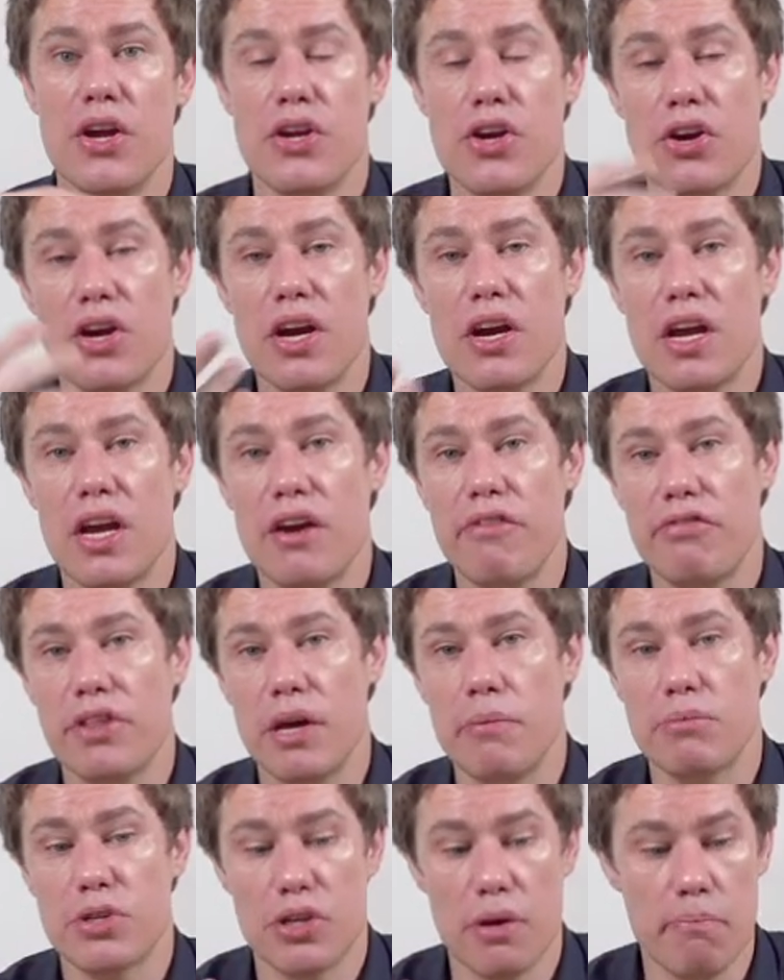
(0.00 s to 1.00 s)
you can give
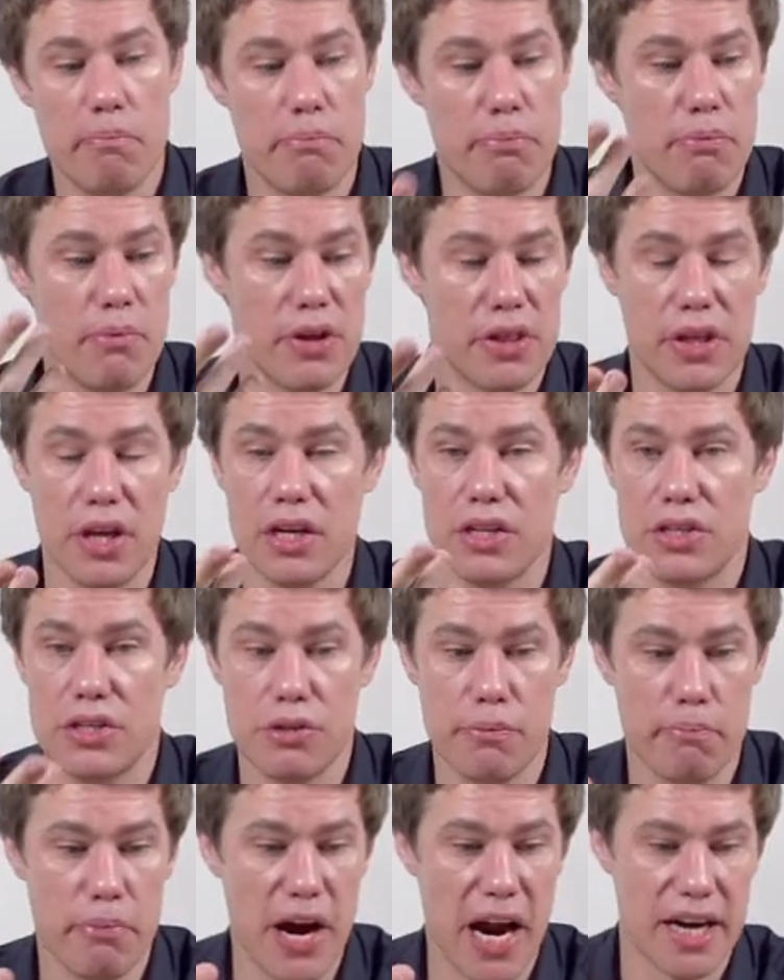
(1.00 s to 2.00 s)
them some things
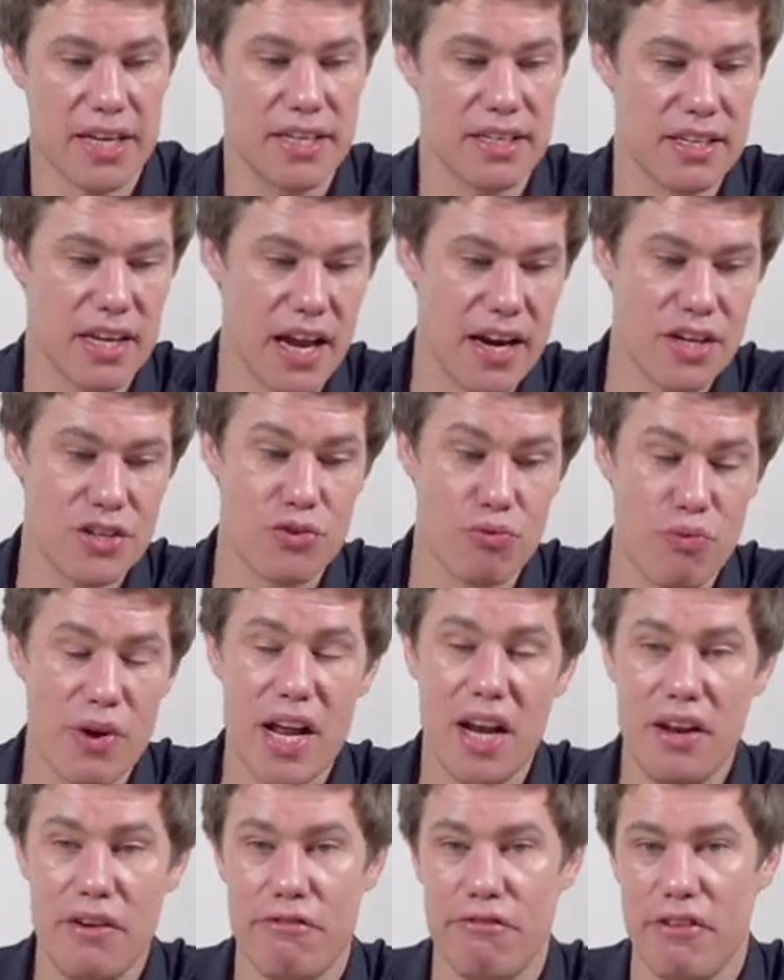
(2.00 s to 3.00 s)
to practice. And it's
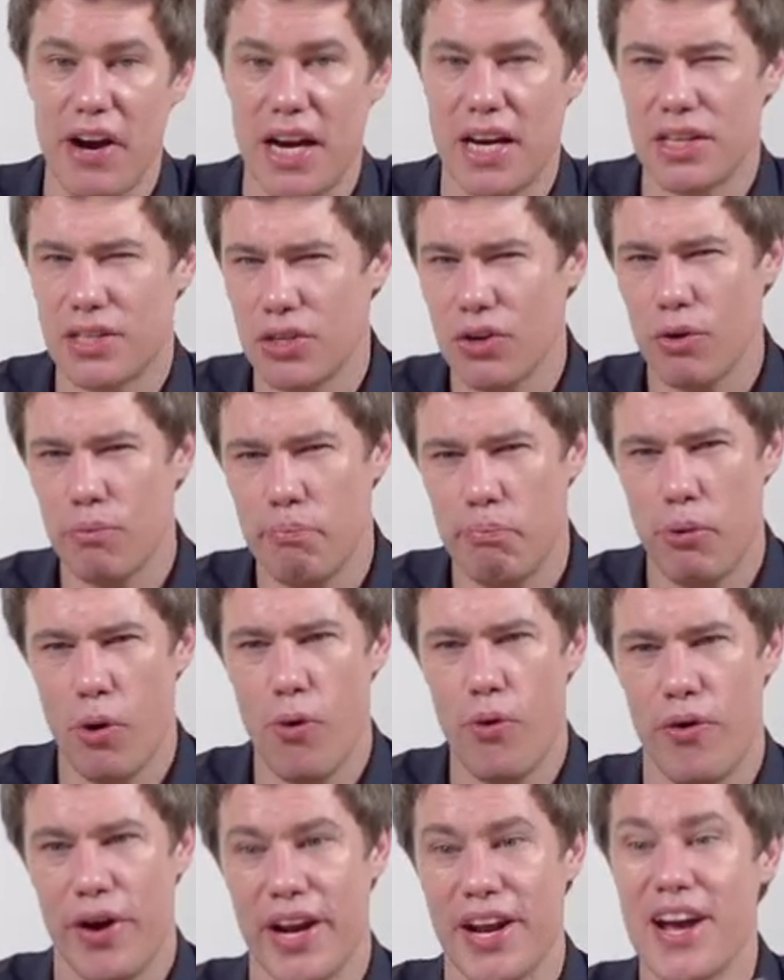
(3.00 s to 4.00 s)
really fun. It's not
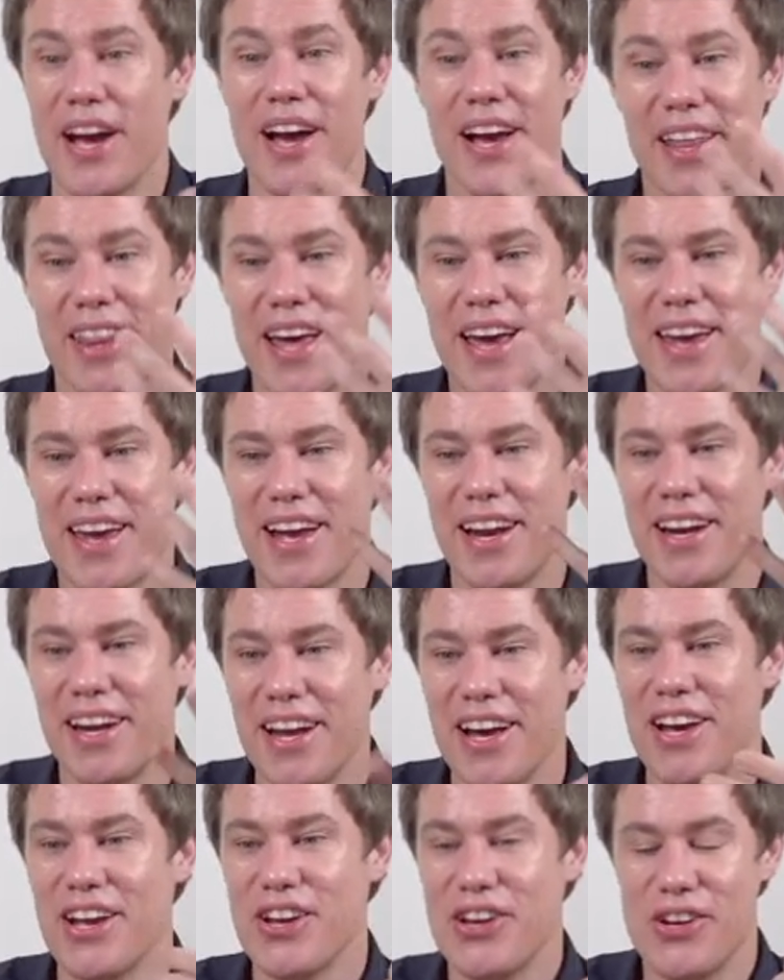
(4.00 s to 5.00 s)
boring. They can
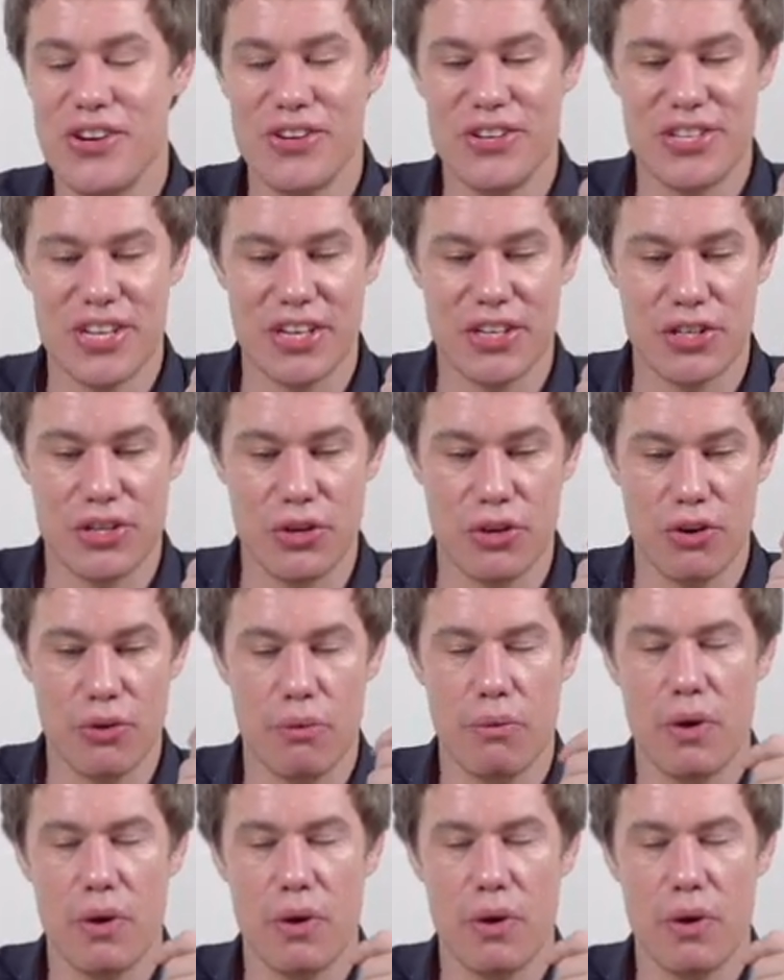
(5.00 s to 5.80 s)
use it too.